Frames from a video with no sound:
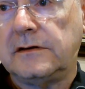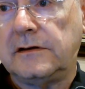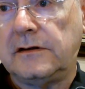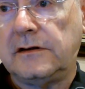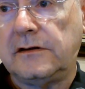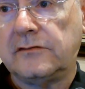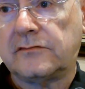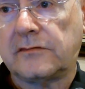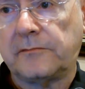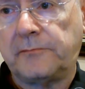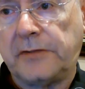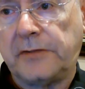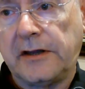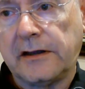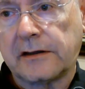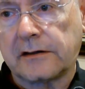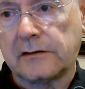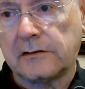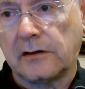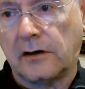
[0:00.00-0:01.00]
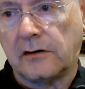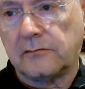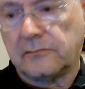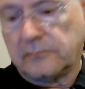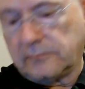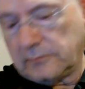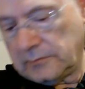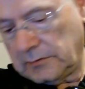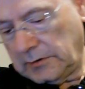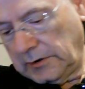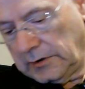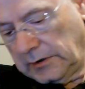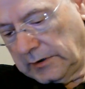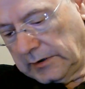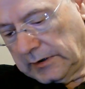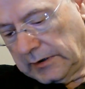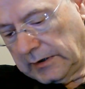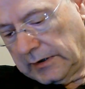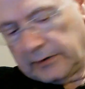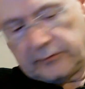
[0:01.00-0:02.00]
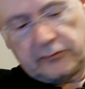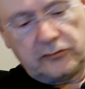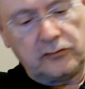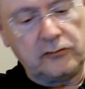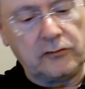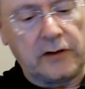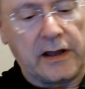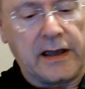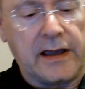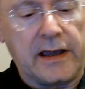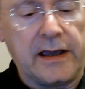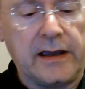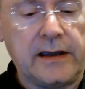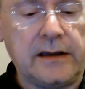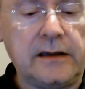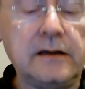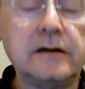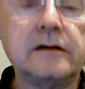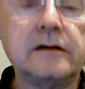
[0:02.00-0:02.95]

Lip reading: is a piccolo. 2A